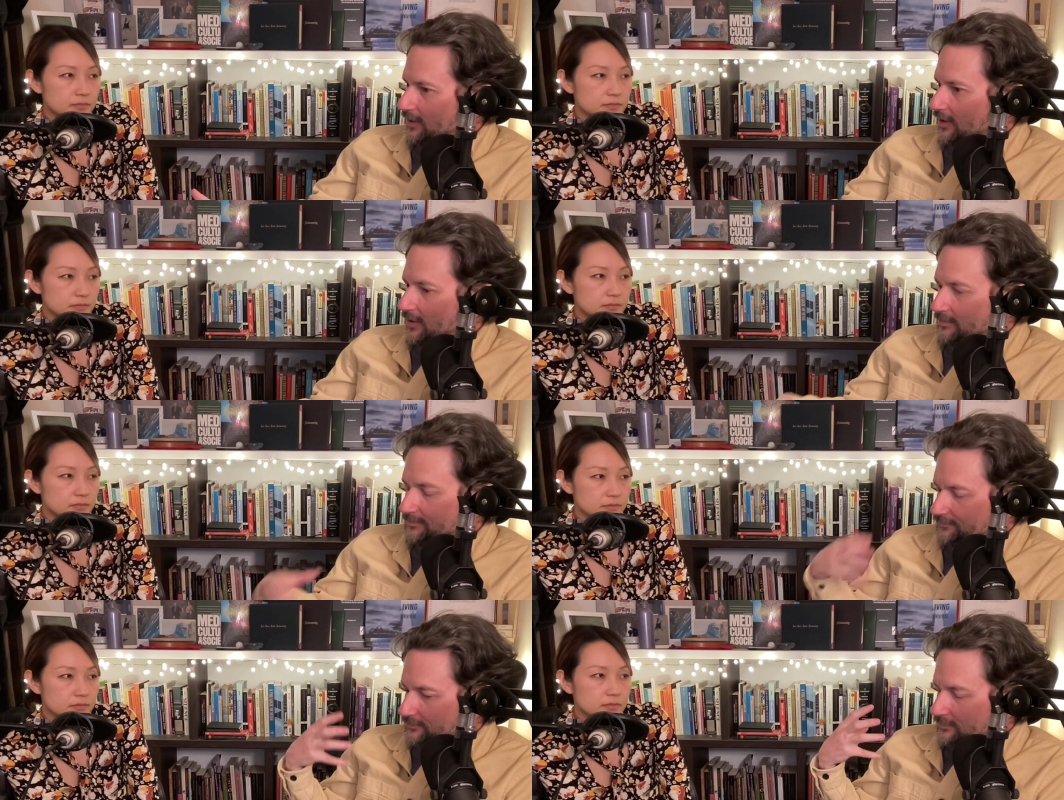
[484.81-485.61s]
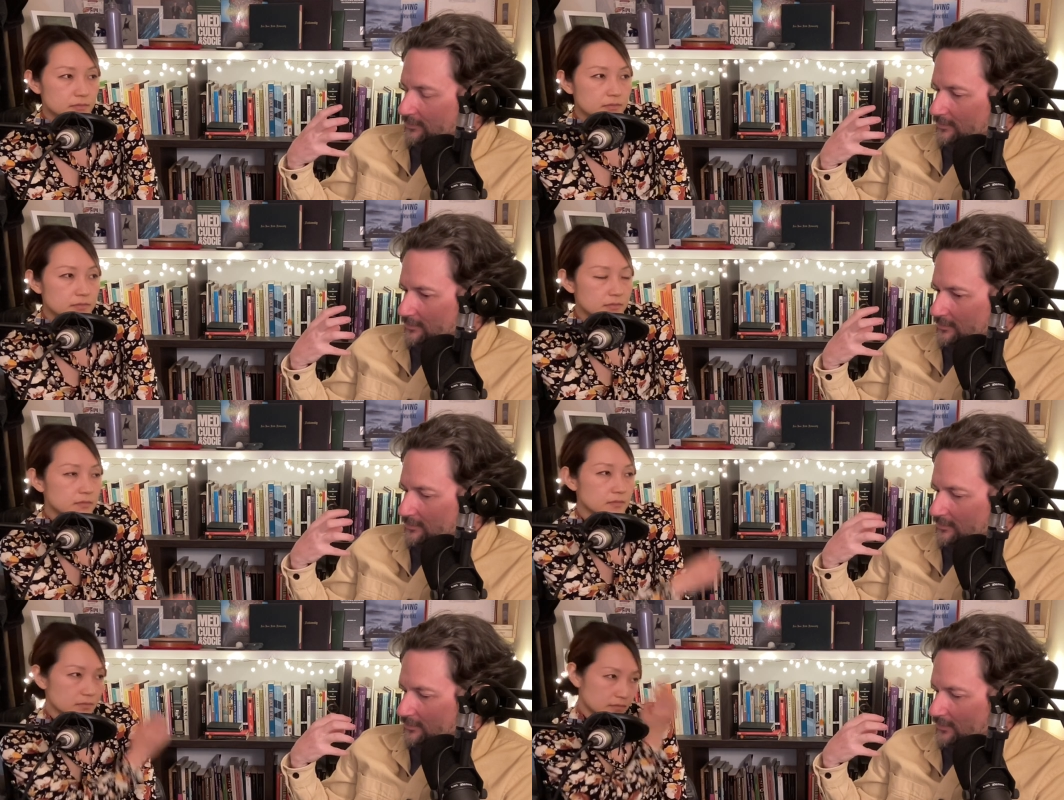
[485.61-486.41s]
Speaker 1: are
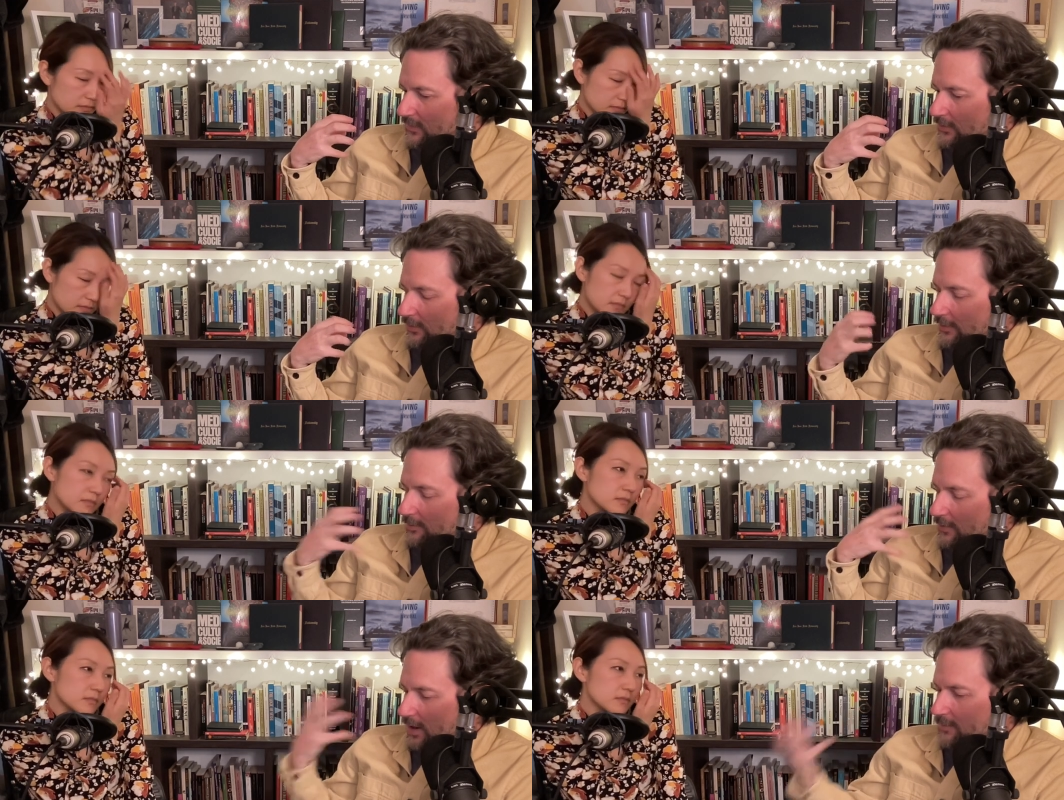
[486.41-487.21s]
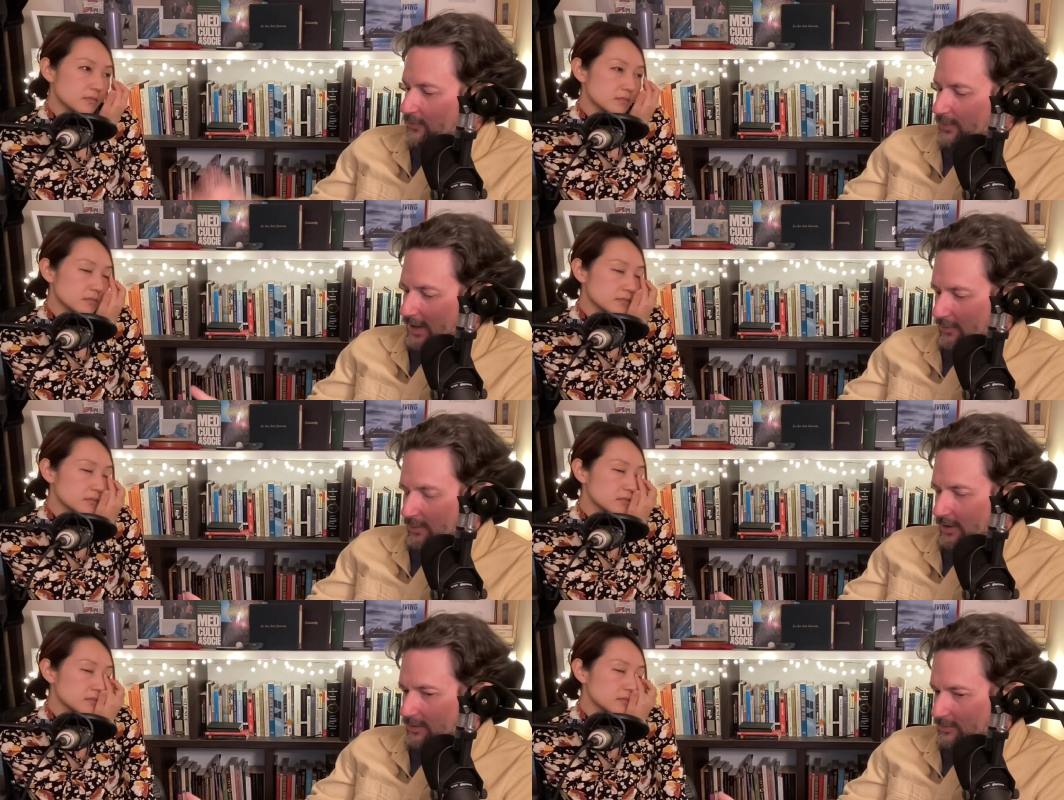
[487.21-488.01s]
sort of the problems we have
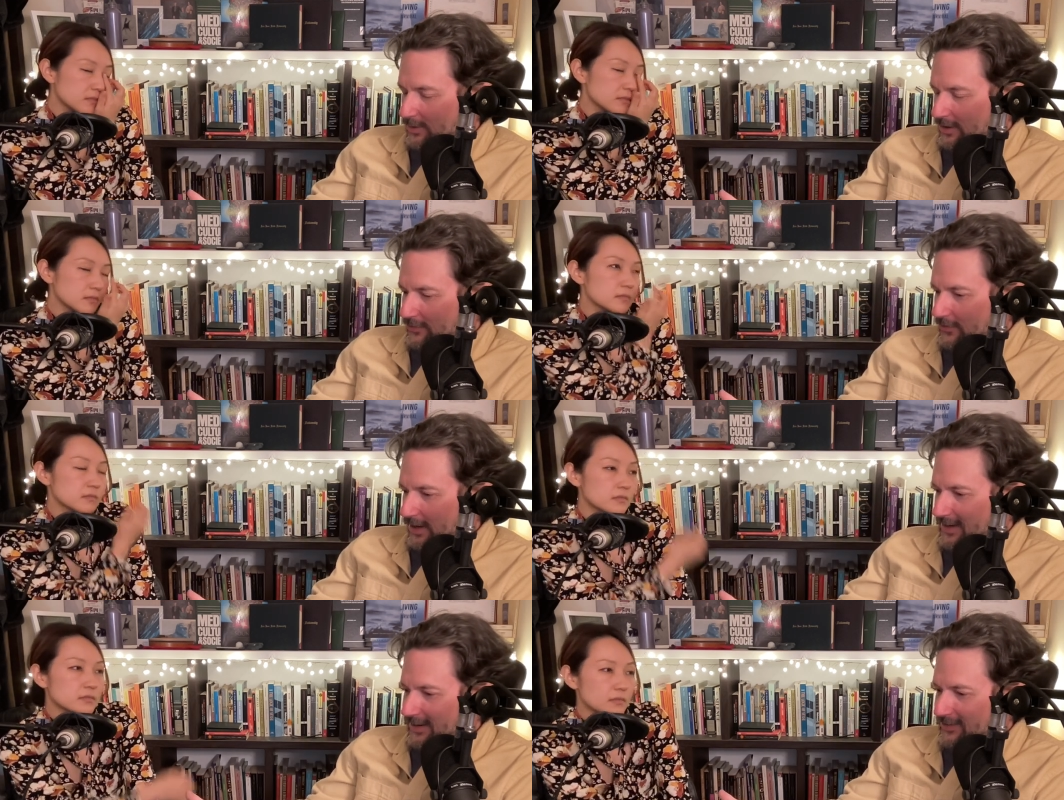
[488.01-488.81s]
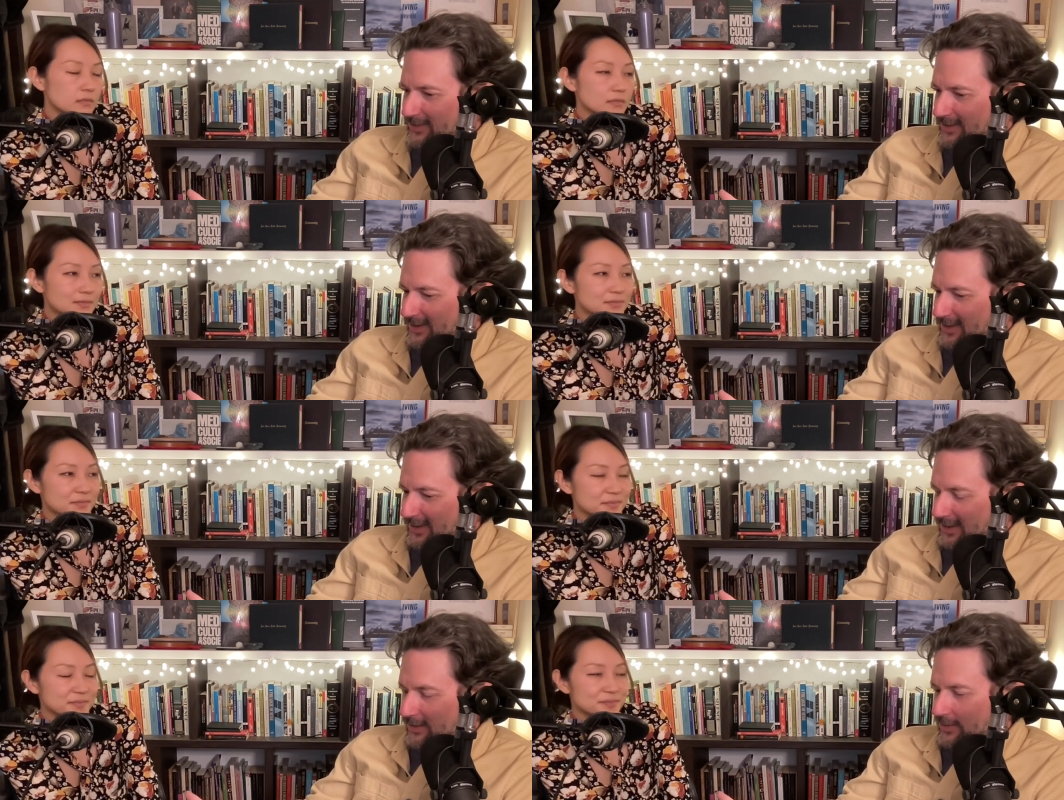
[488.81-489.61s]
our, with our psyches mm
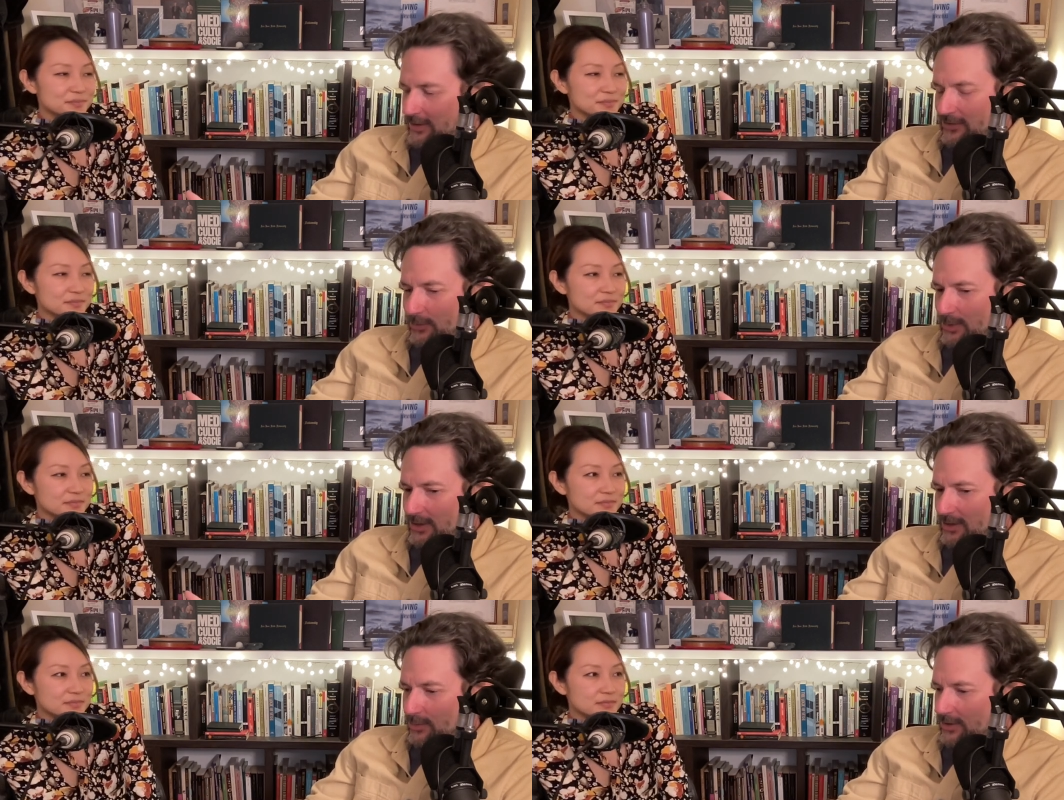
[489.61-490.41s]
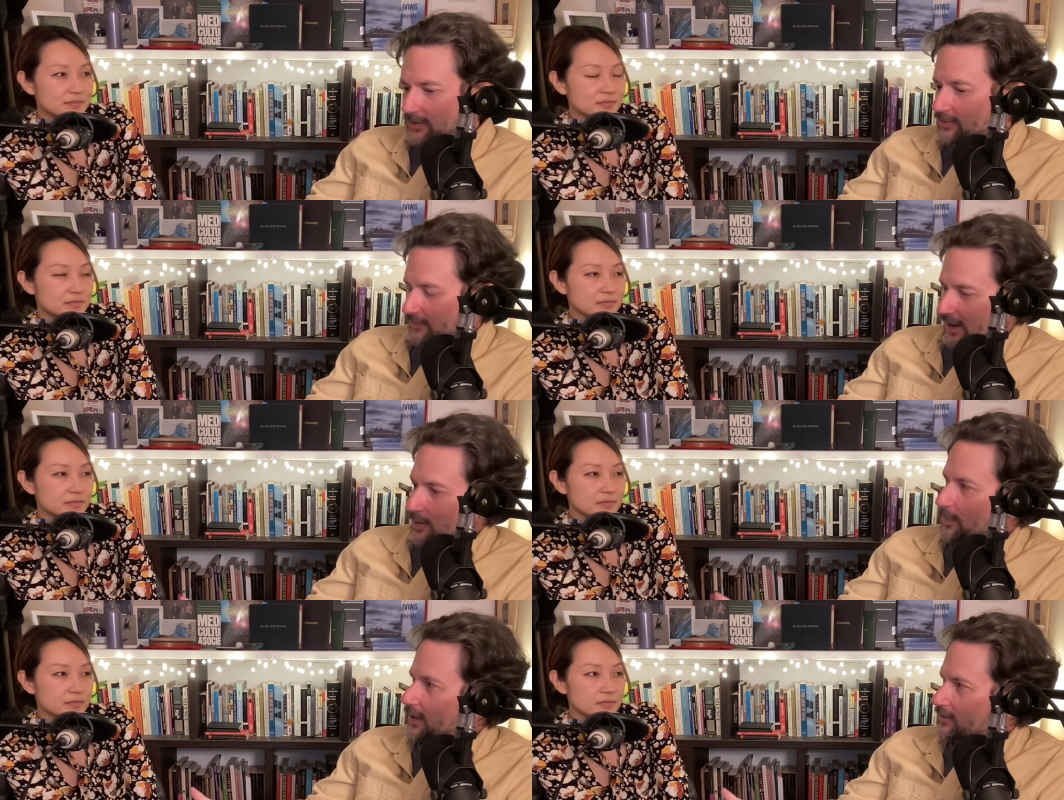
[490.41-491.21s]
-hmm. and the things that we deal with is
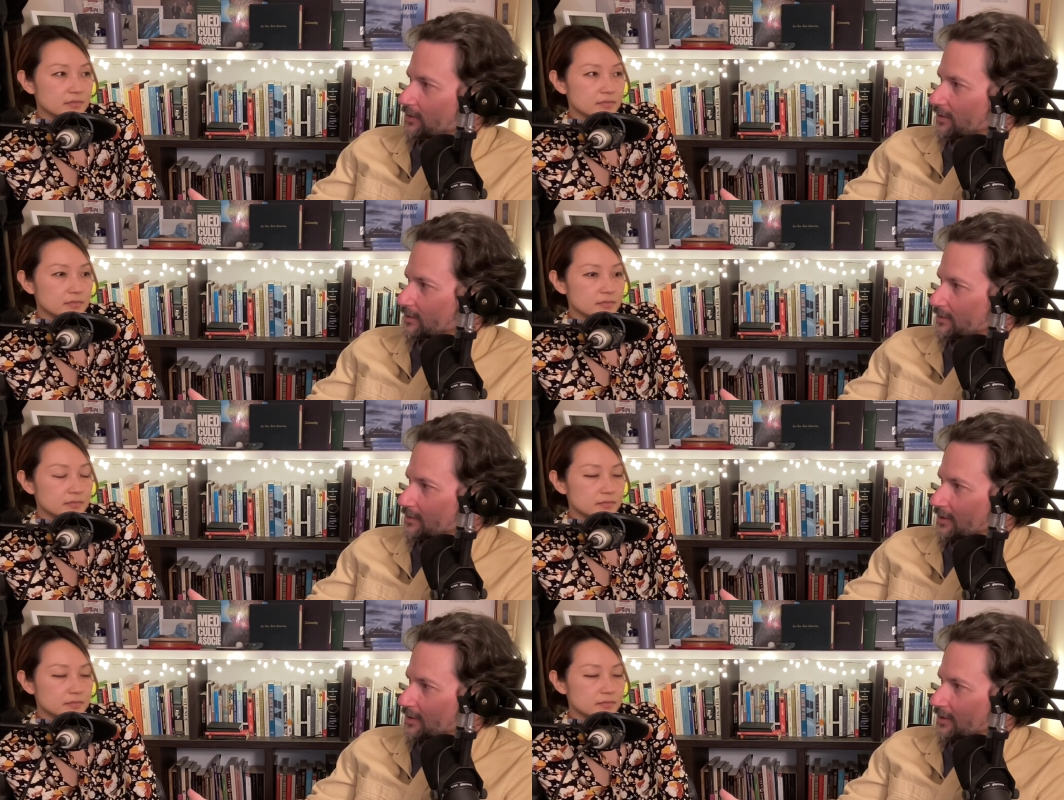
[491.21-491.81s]
environmental.